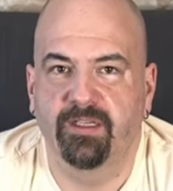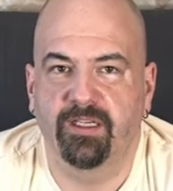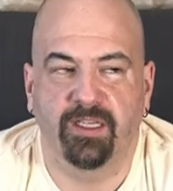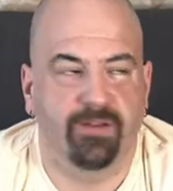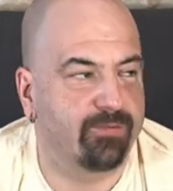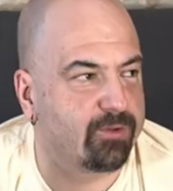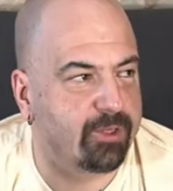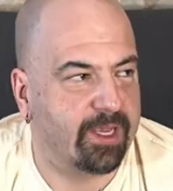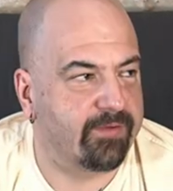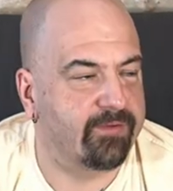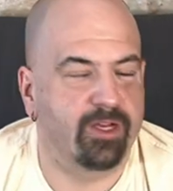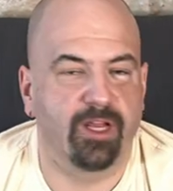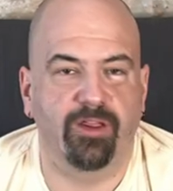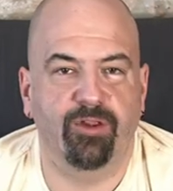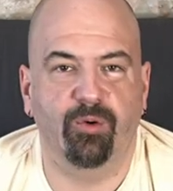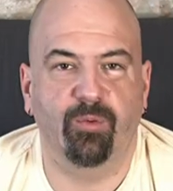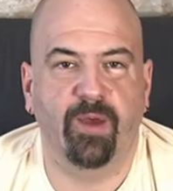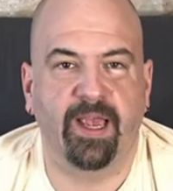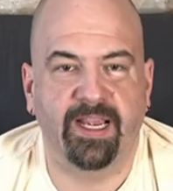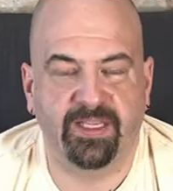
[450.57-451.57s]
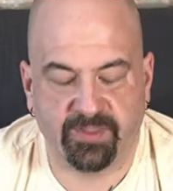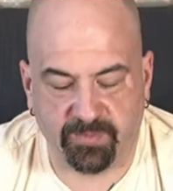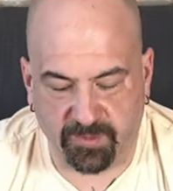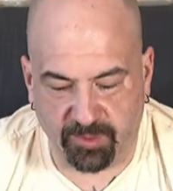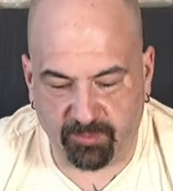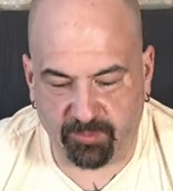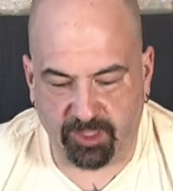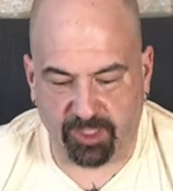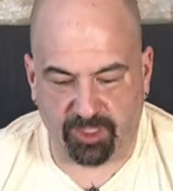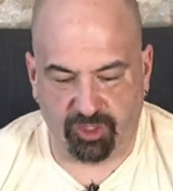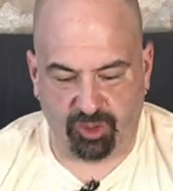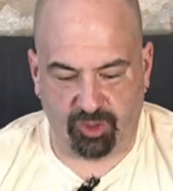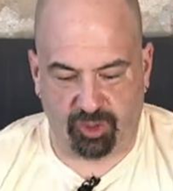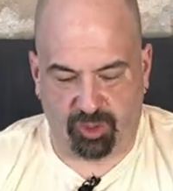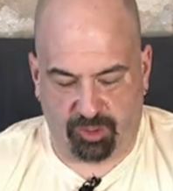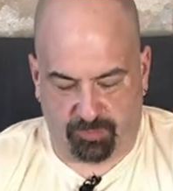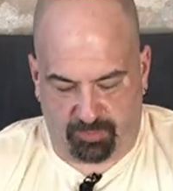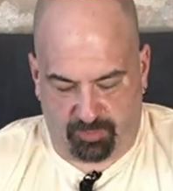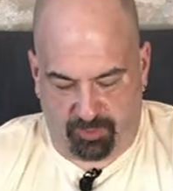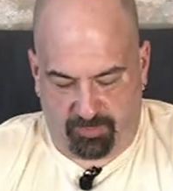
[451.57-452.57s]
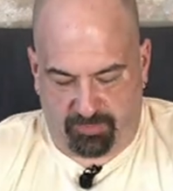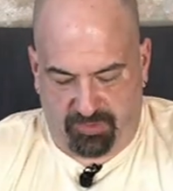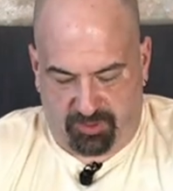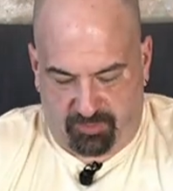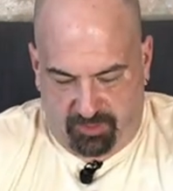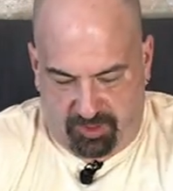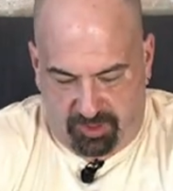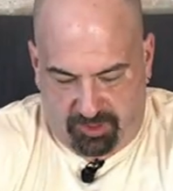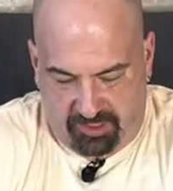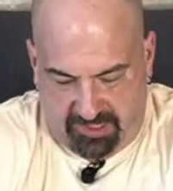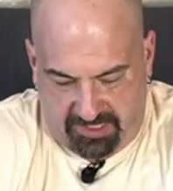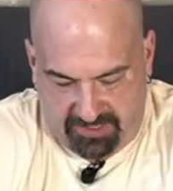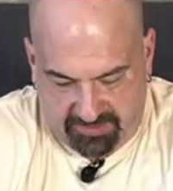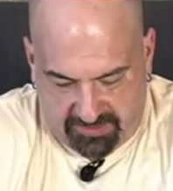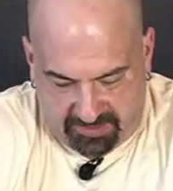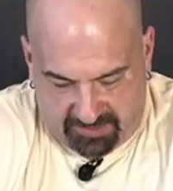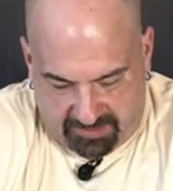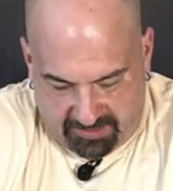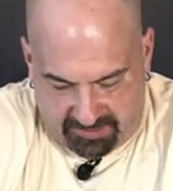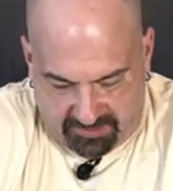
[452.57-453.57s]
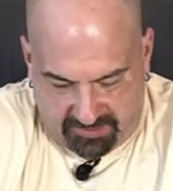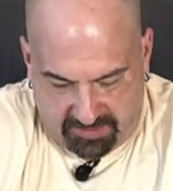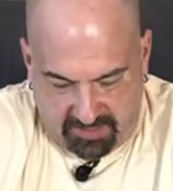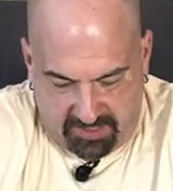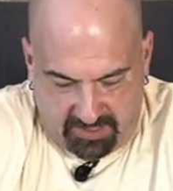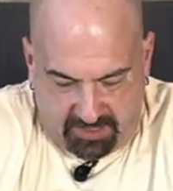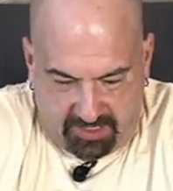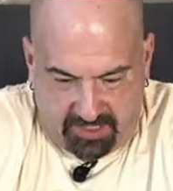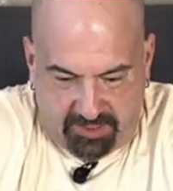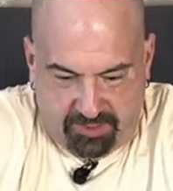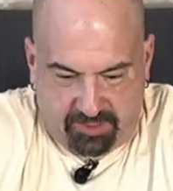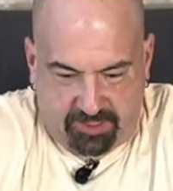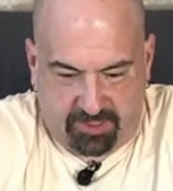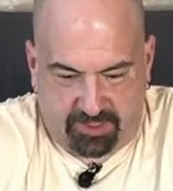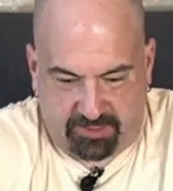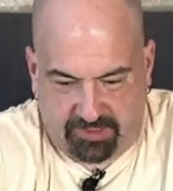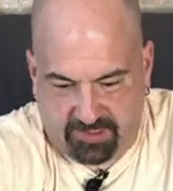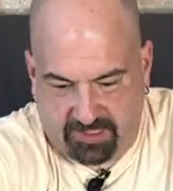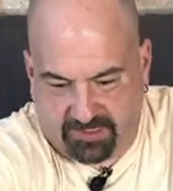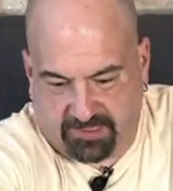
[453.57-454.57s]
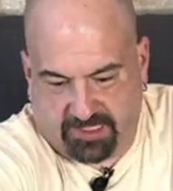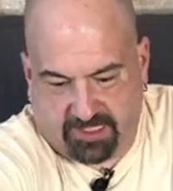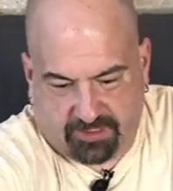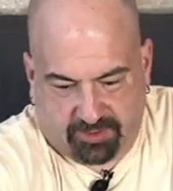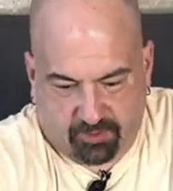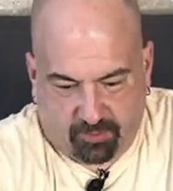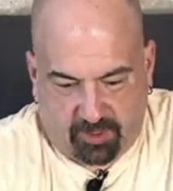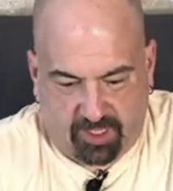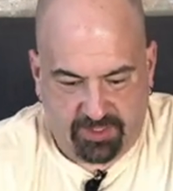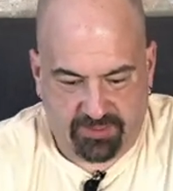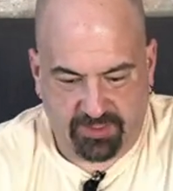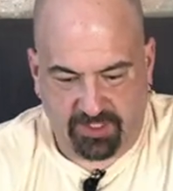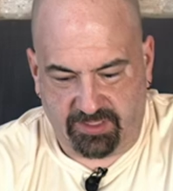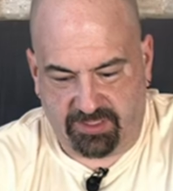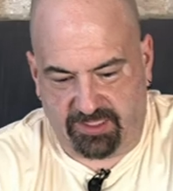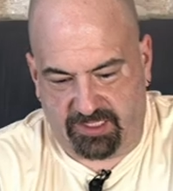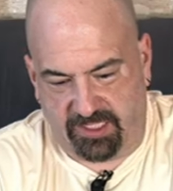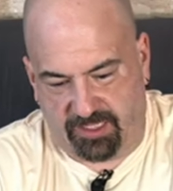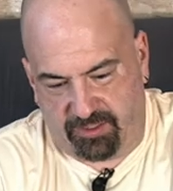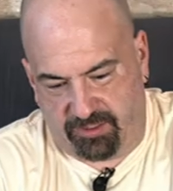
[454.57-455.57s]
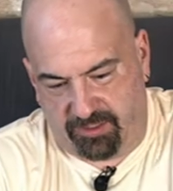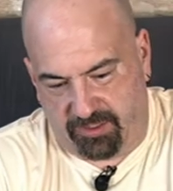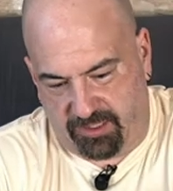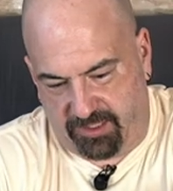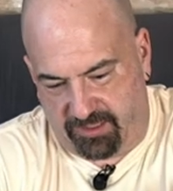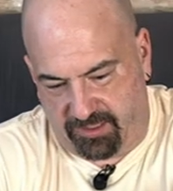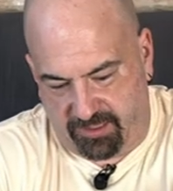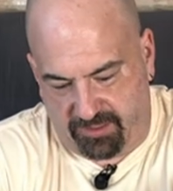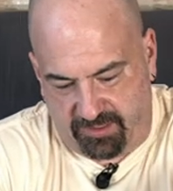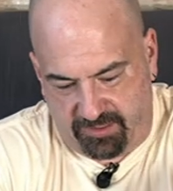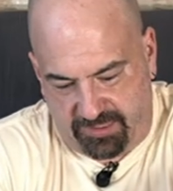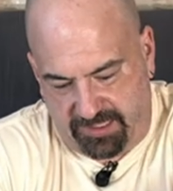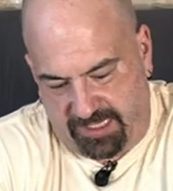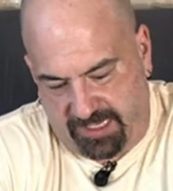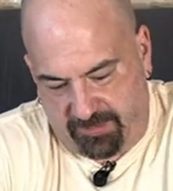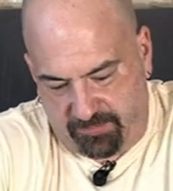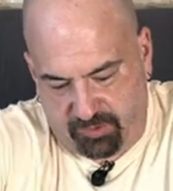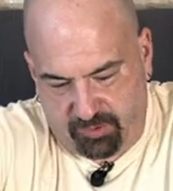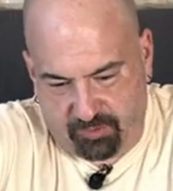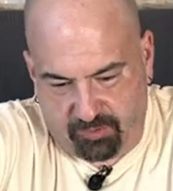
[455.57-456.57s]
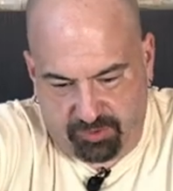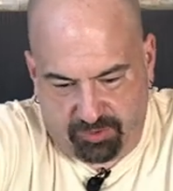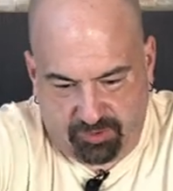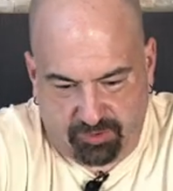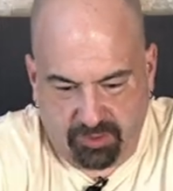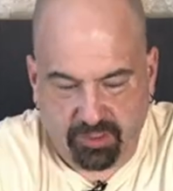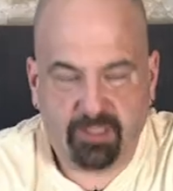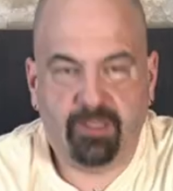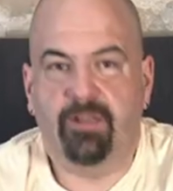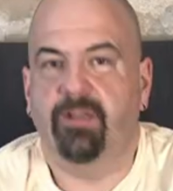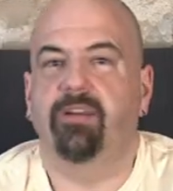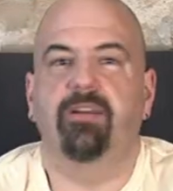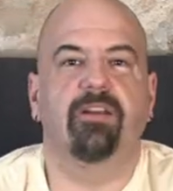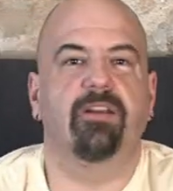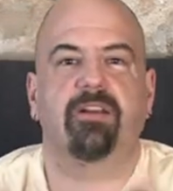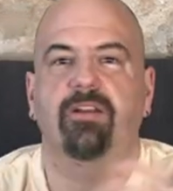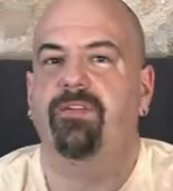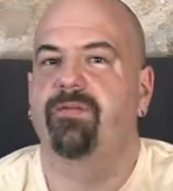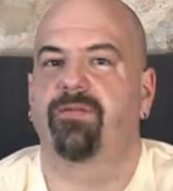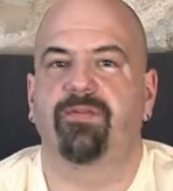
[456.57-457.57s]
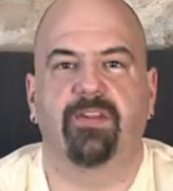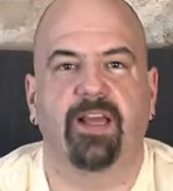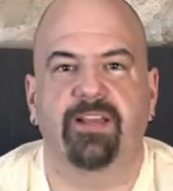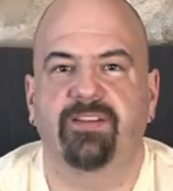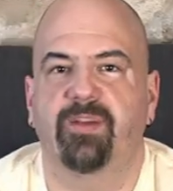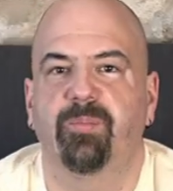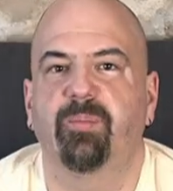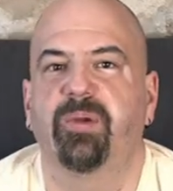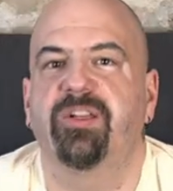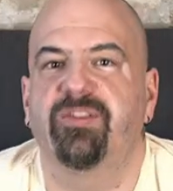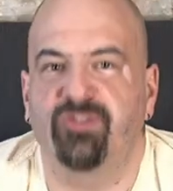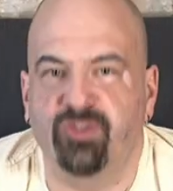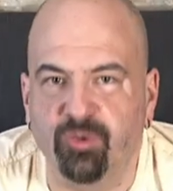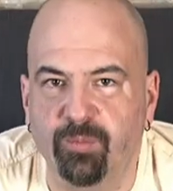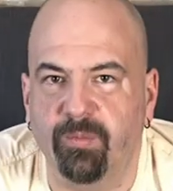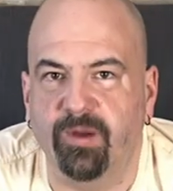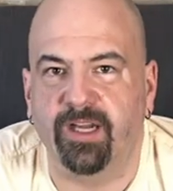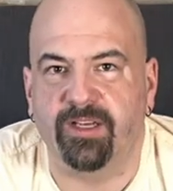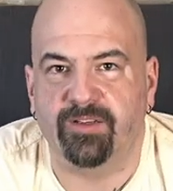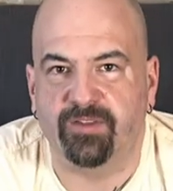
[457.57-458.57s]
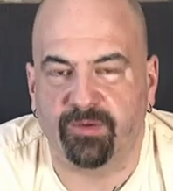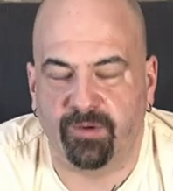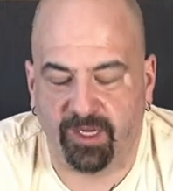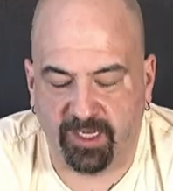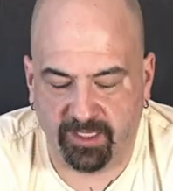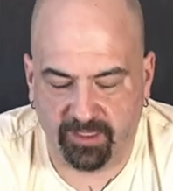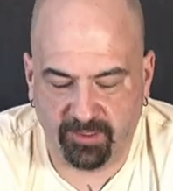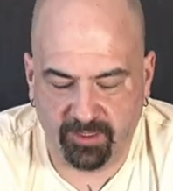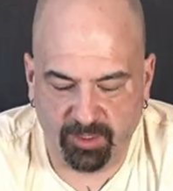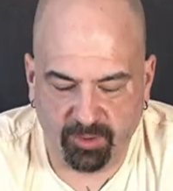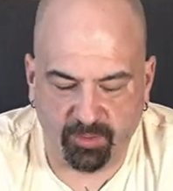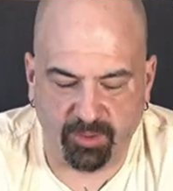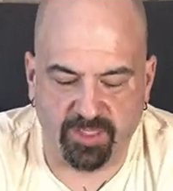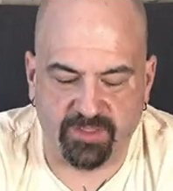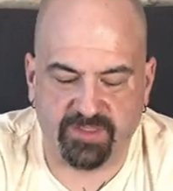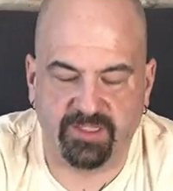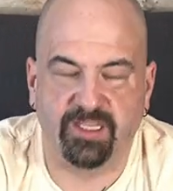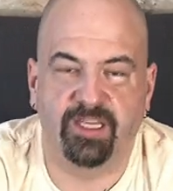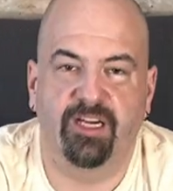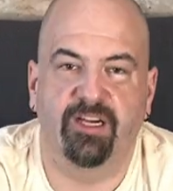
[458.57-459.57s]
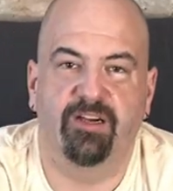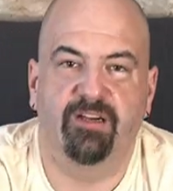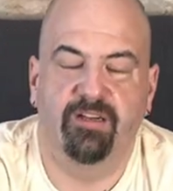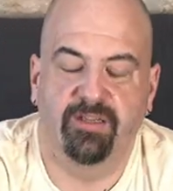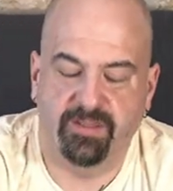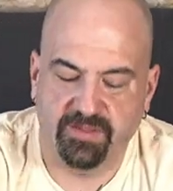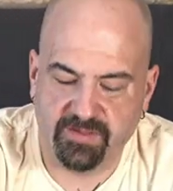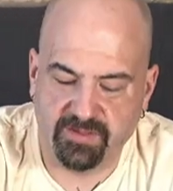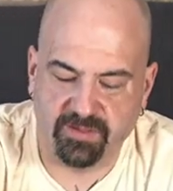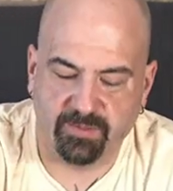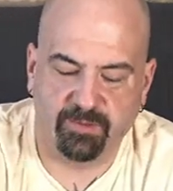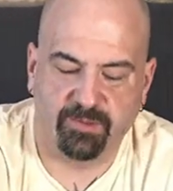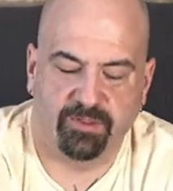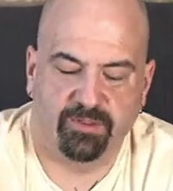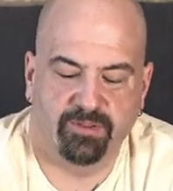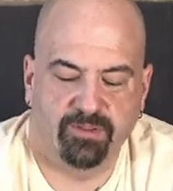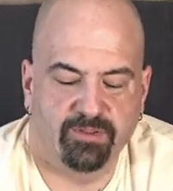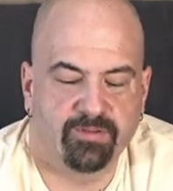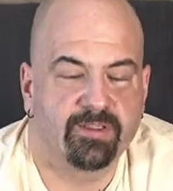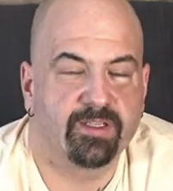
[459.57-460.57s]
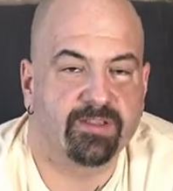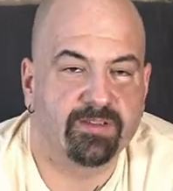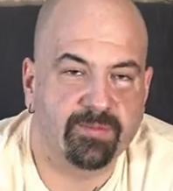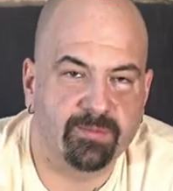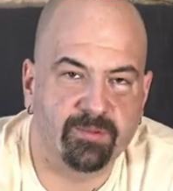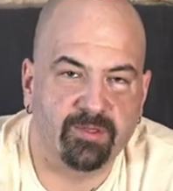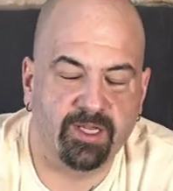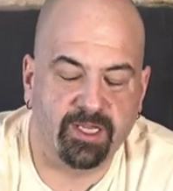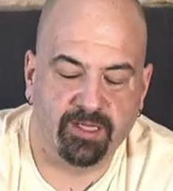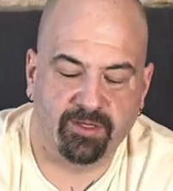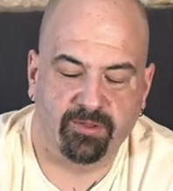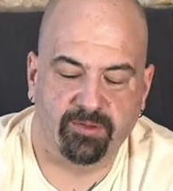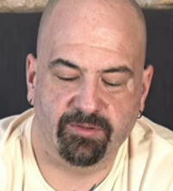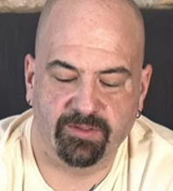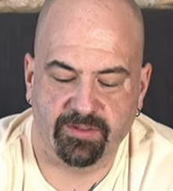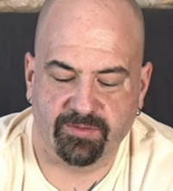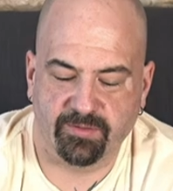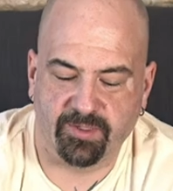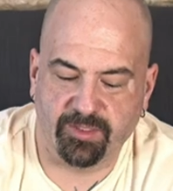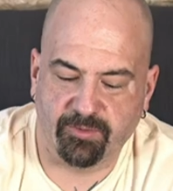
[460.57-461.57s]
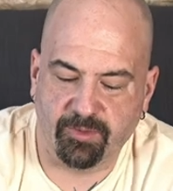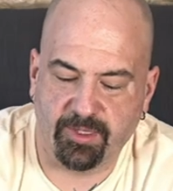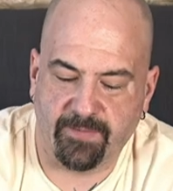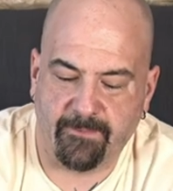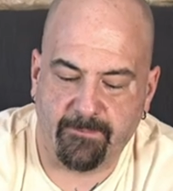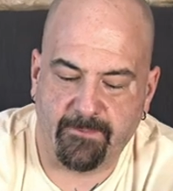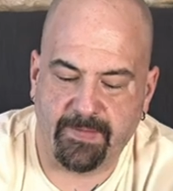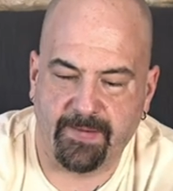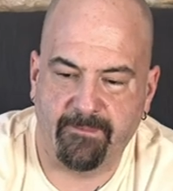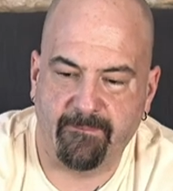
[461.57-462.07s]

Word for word: If you have another wax pen, what are you gonna do? You're gonna put it between your legs like this, and you're gonna then take the rosin container and then the dab tool and do, yeah, that's a bit too much, right? Whereas here, someone, you tell someone, hey, hold this right quick.